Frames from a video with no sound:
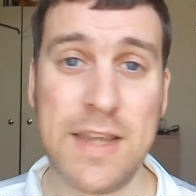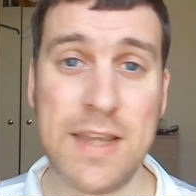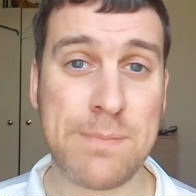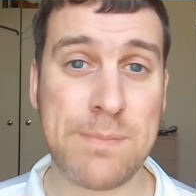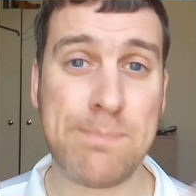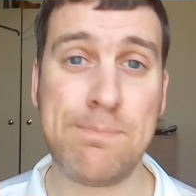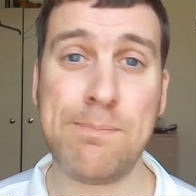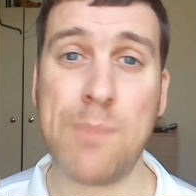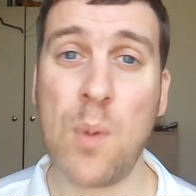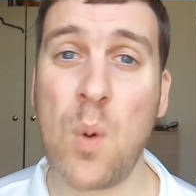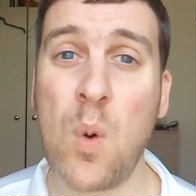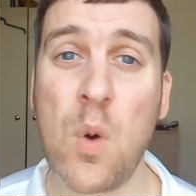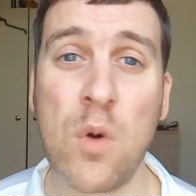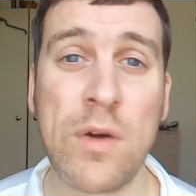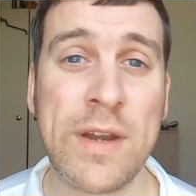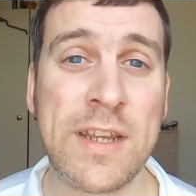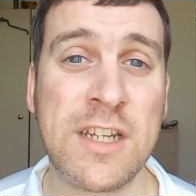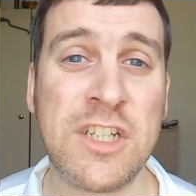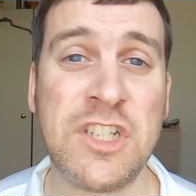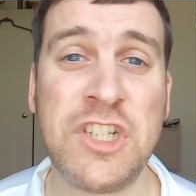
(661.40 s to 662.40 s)
his
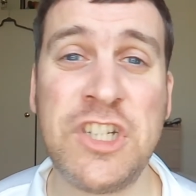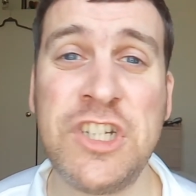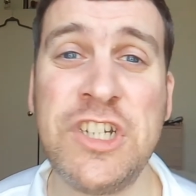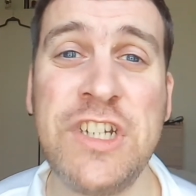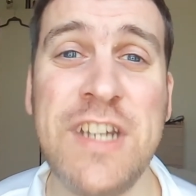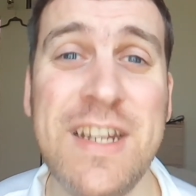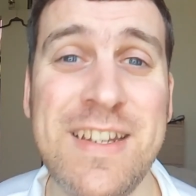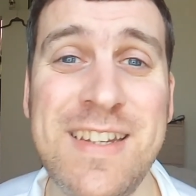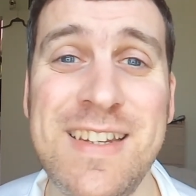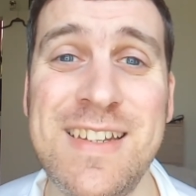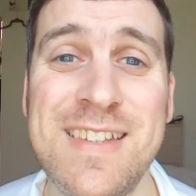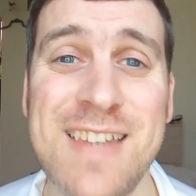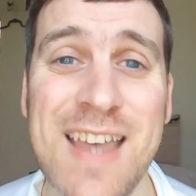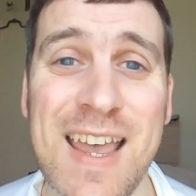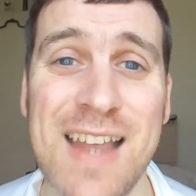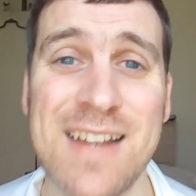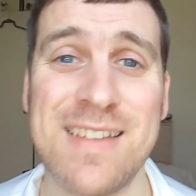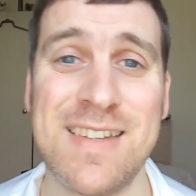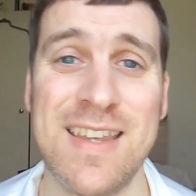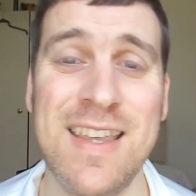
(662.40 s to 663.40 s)
boring, shitty
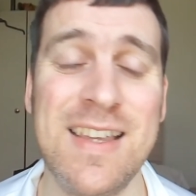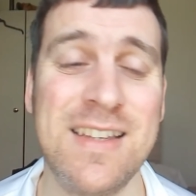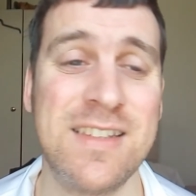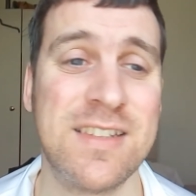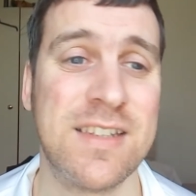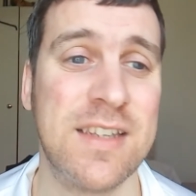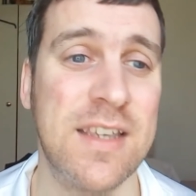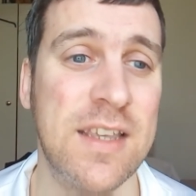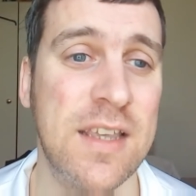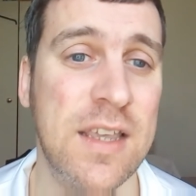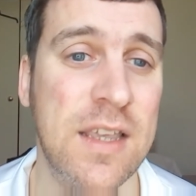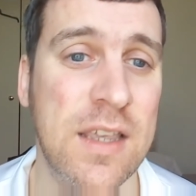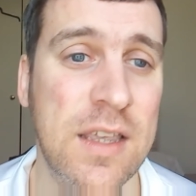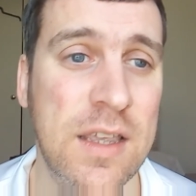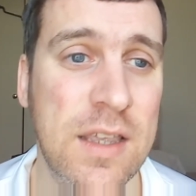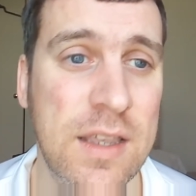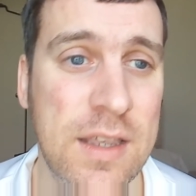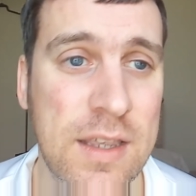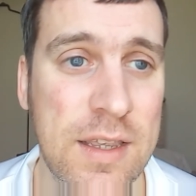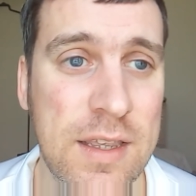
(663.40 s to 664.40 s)
tactics,
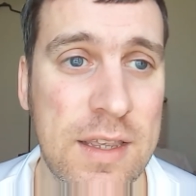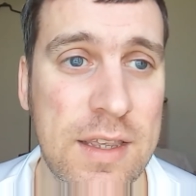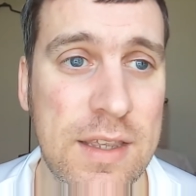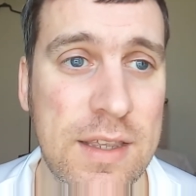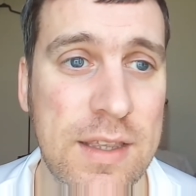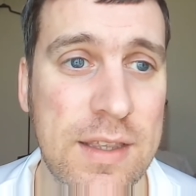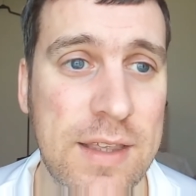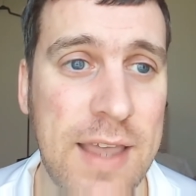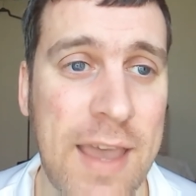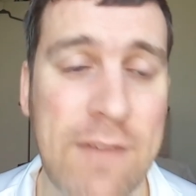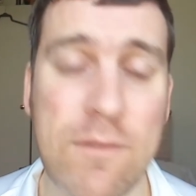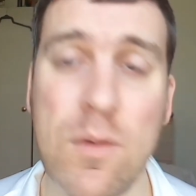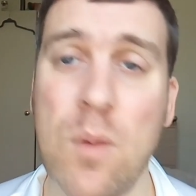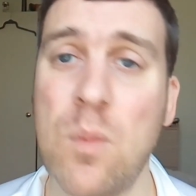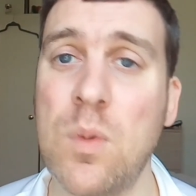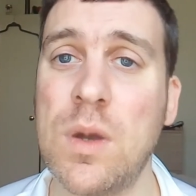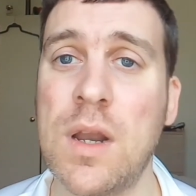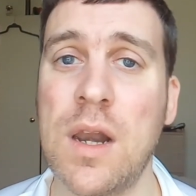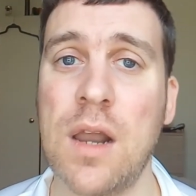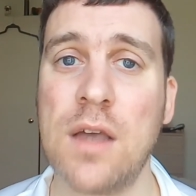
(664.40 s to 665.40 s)
everyone
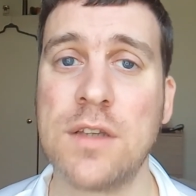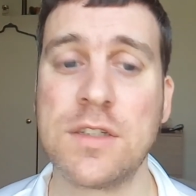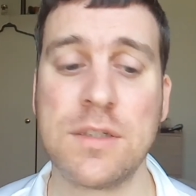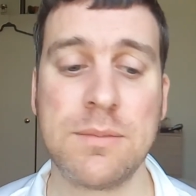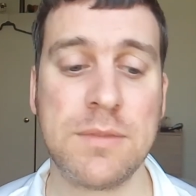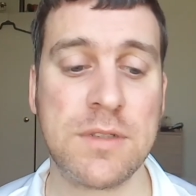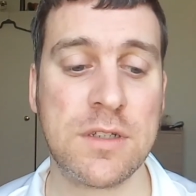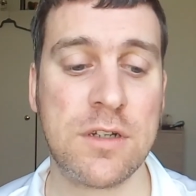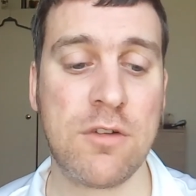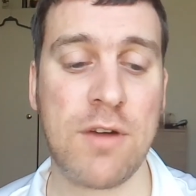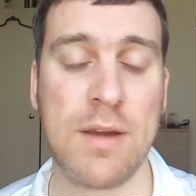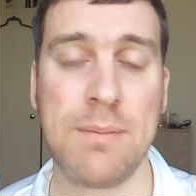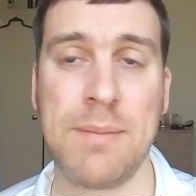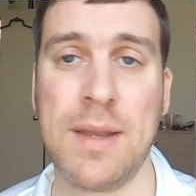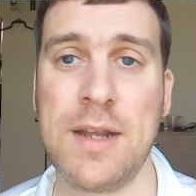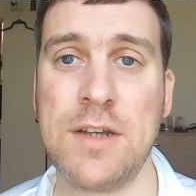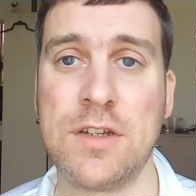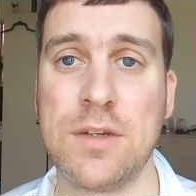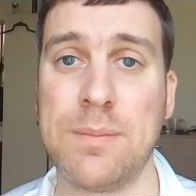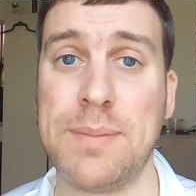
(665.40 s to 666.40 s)
will class him as a great
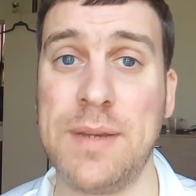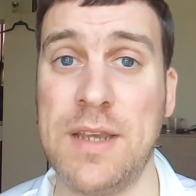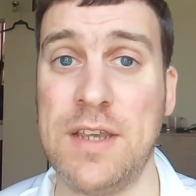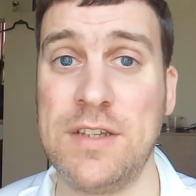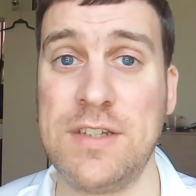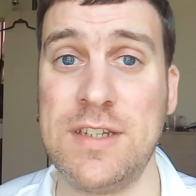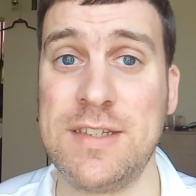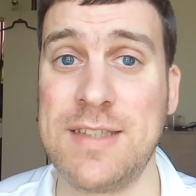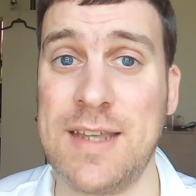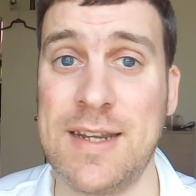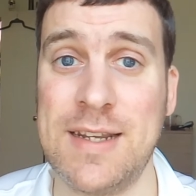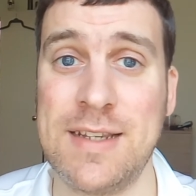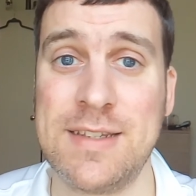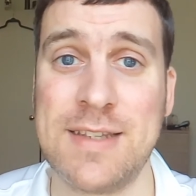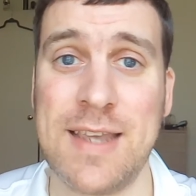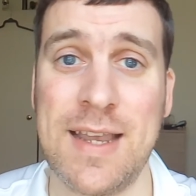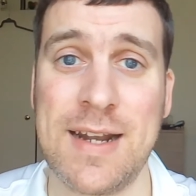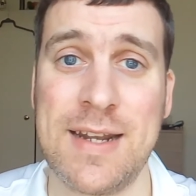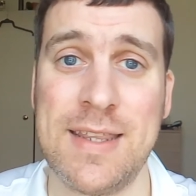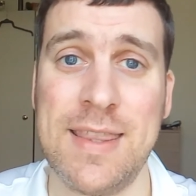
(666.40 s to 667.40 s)
manager because he's done
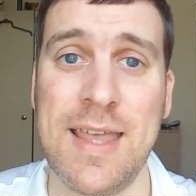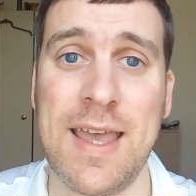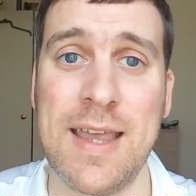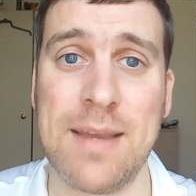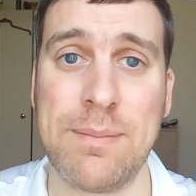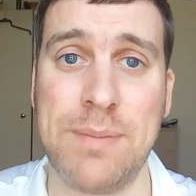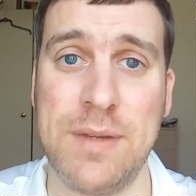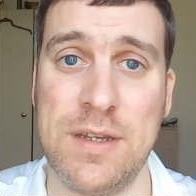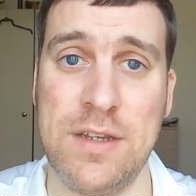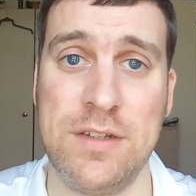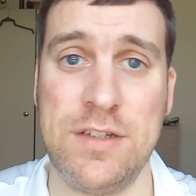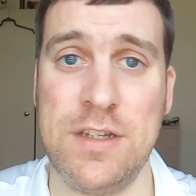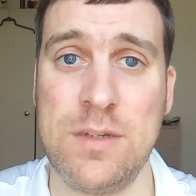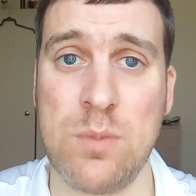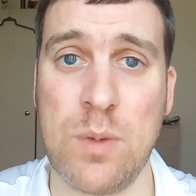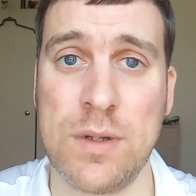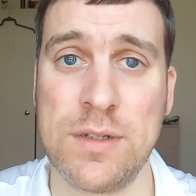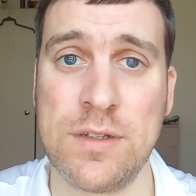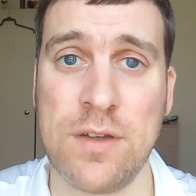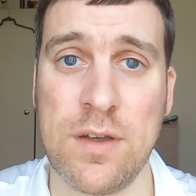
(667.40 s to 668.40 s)
exactly that, because he's
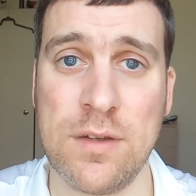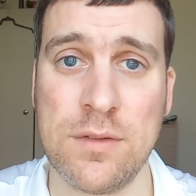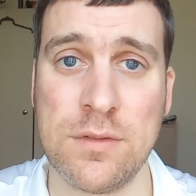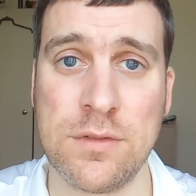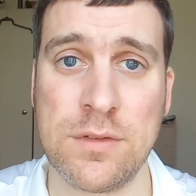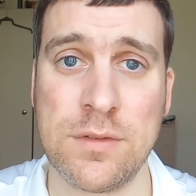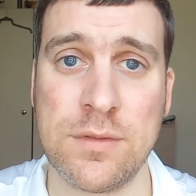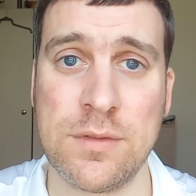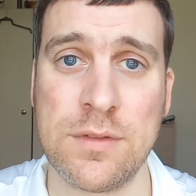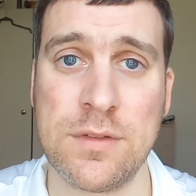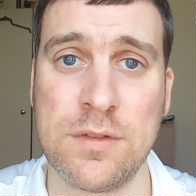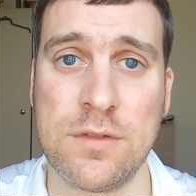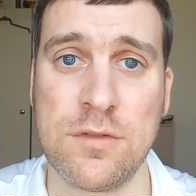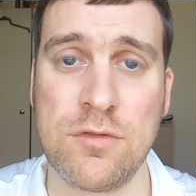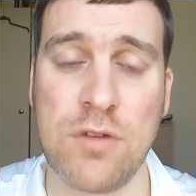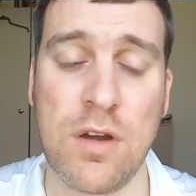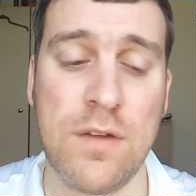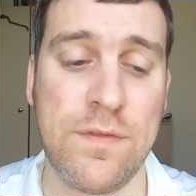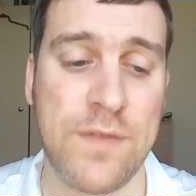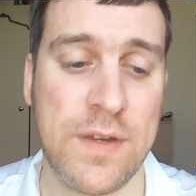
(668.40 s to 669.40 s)
won titles and
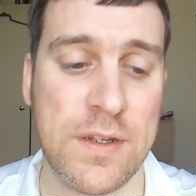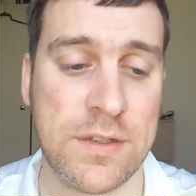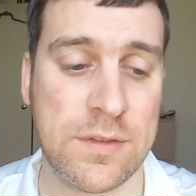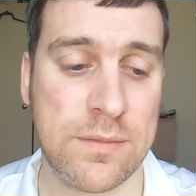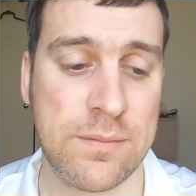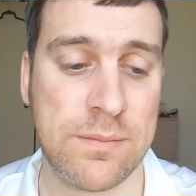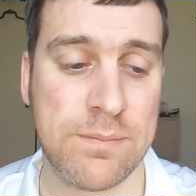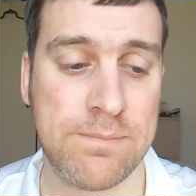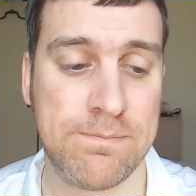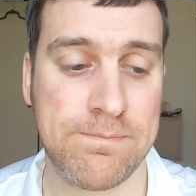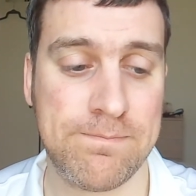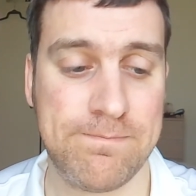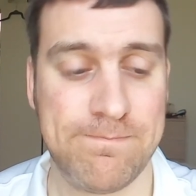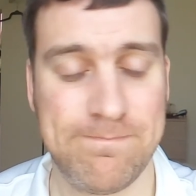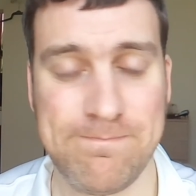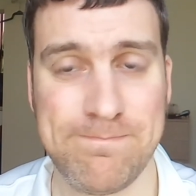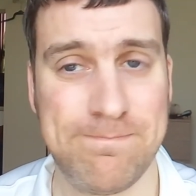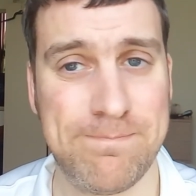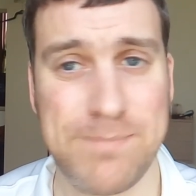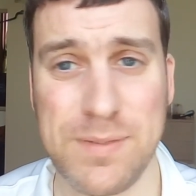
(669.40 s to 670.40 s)
trophies. And
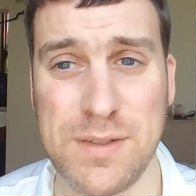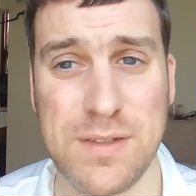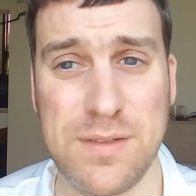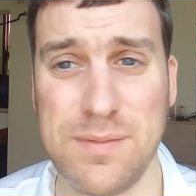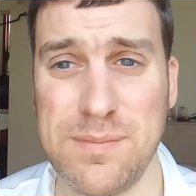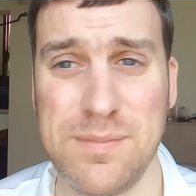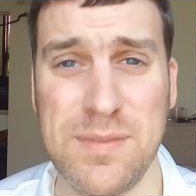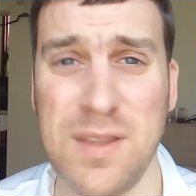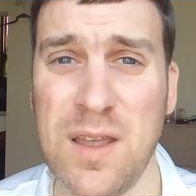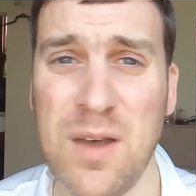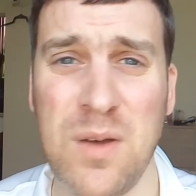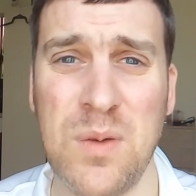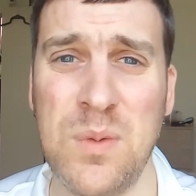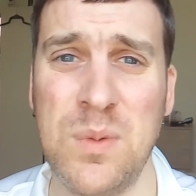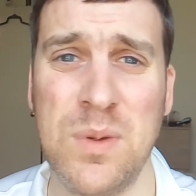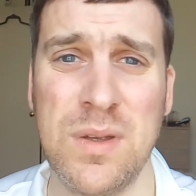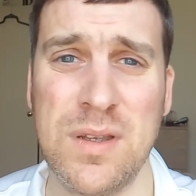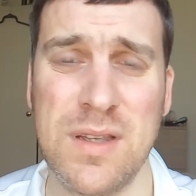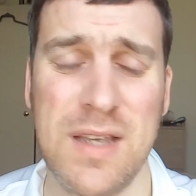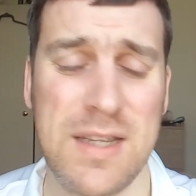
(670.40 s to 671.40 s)
but
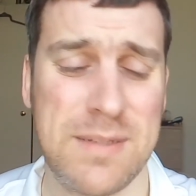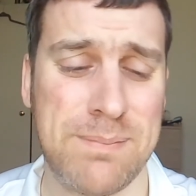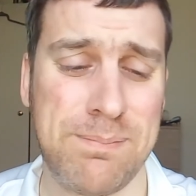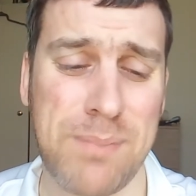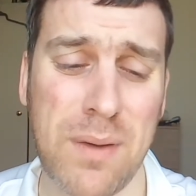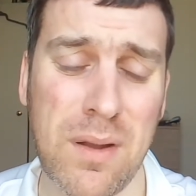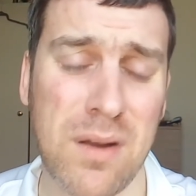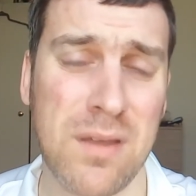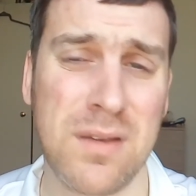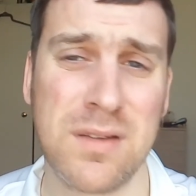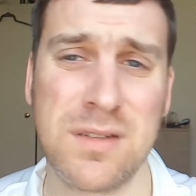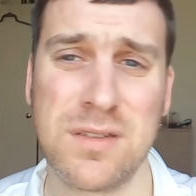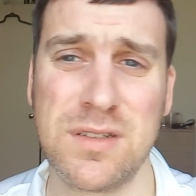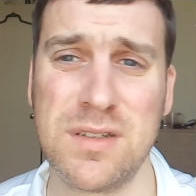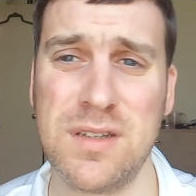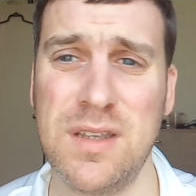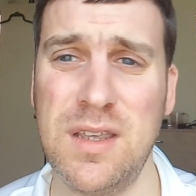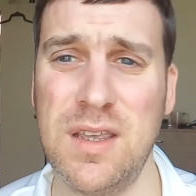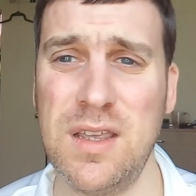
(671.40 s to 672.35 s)
no, that's bollocks.